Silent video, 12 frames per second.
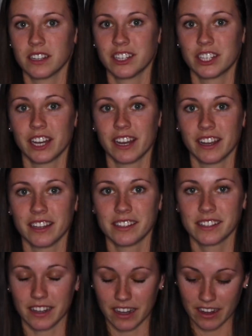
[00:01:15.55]
in gen
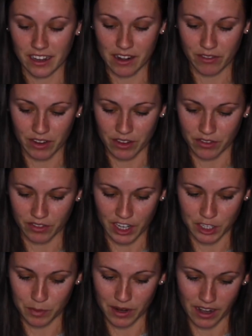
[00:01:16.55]
eds like every other
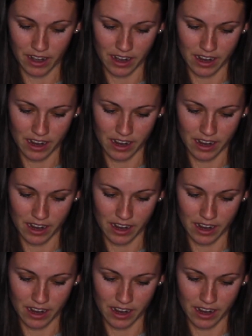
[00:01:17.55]
freshman,